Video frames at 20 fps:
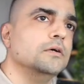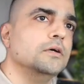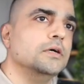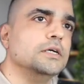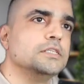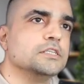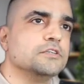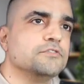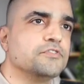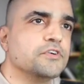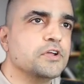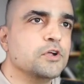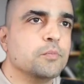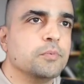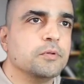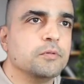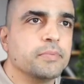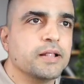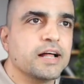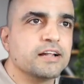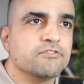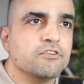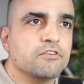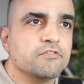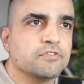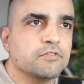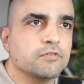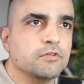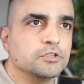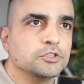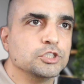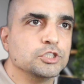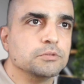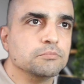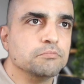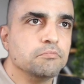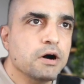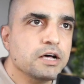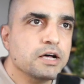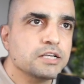It's a free open platform from
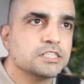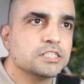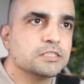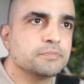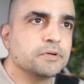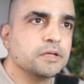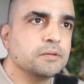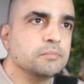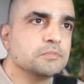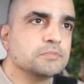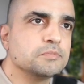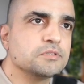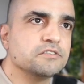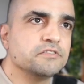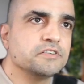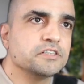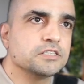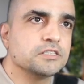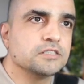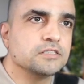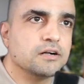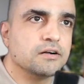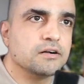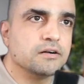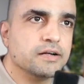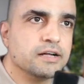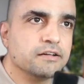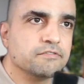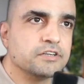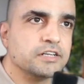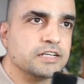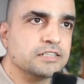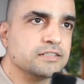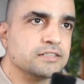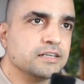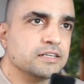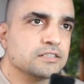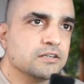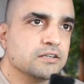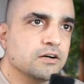launching Buzz. Premium services are
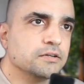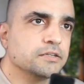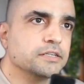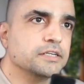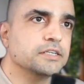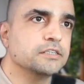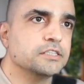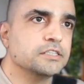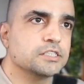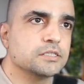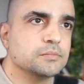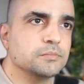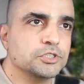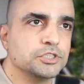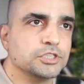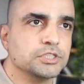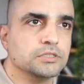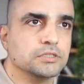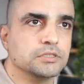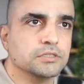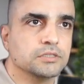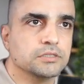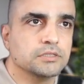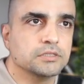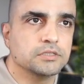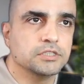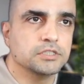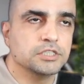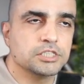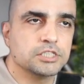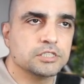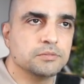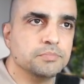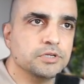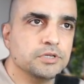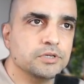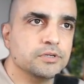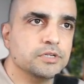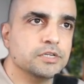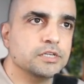advertising as content, distribution,
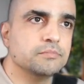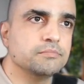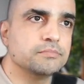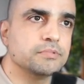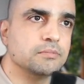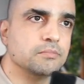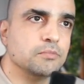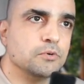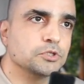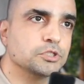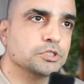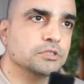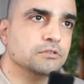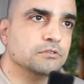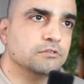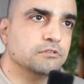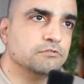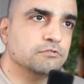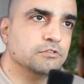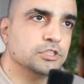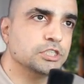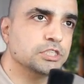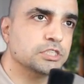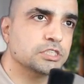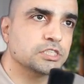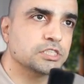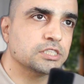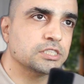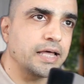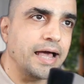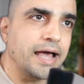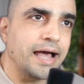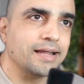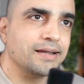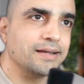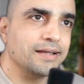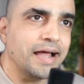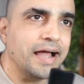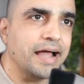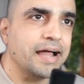distributed promotion, widgets,
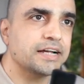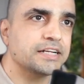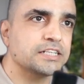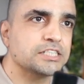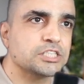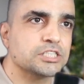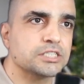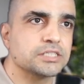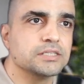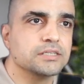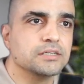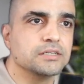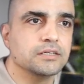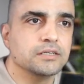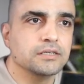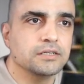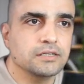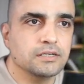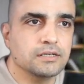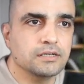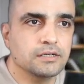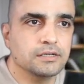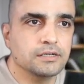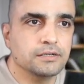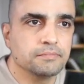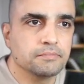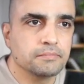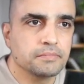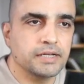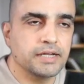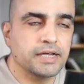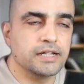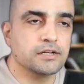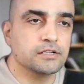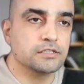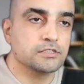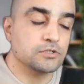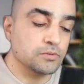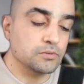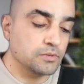and ads.
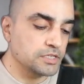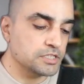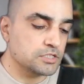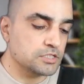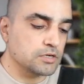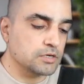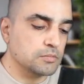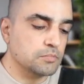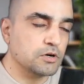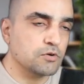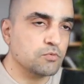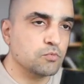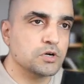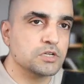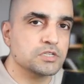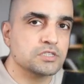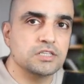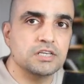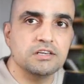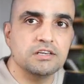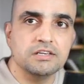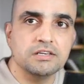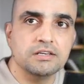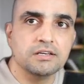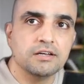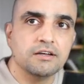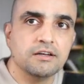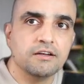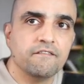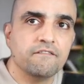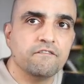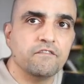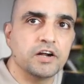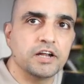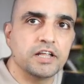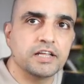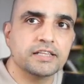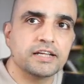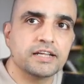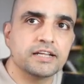And so let's talk about what is the
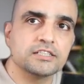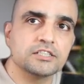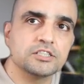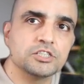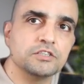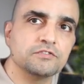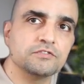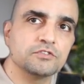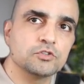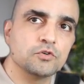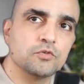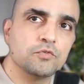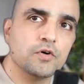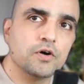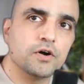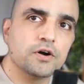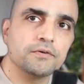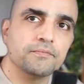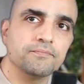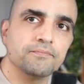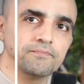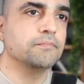funding that has achieved so far.